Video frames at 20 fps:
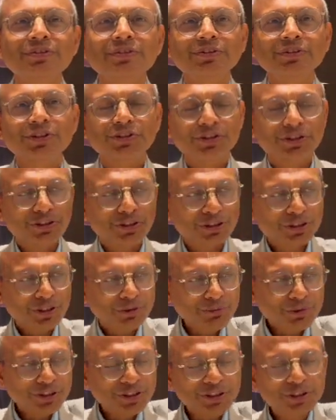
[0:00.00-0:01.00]
The
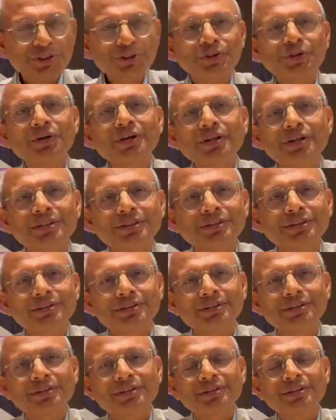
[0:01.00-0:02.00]
system is installed,
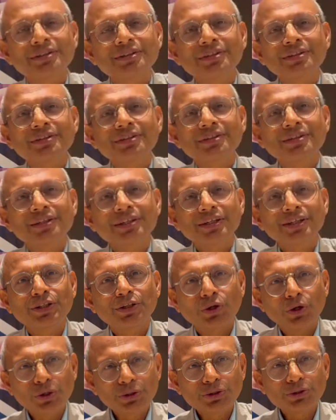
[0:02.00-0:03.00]
it
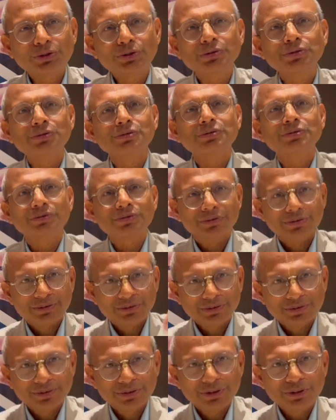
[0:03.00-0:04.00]
goes through
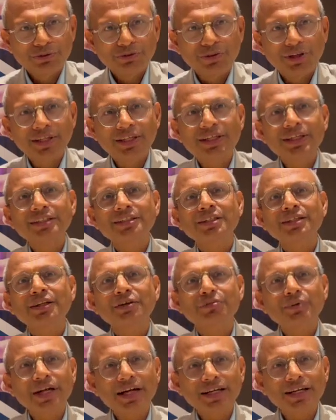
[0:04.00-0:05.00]
variation
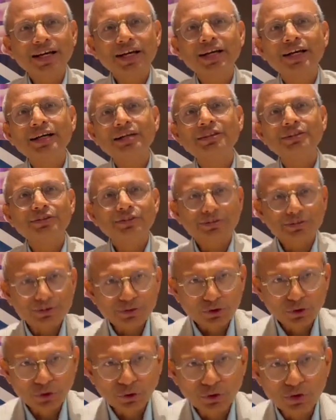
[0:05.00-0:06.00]
of data
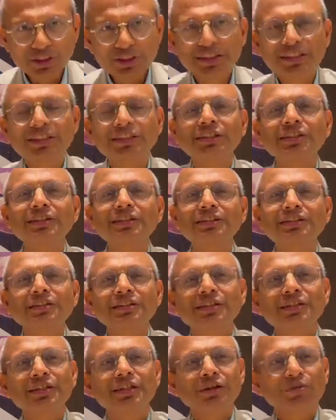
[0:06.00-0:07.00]
over the years,
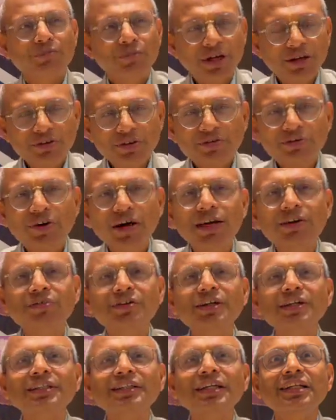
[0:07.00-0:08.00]
maybe 5
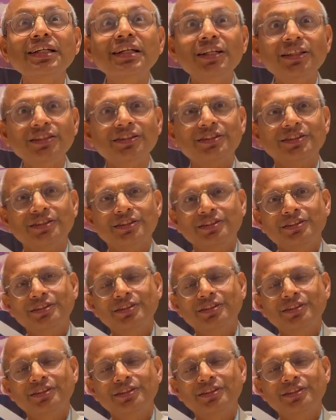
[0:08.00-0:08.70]
years at least.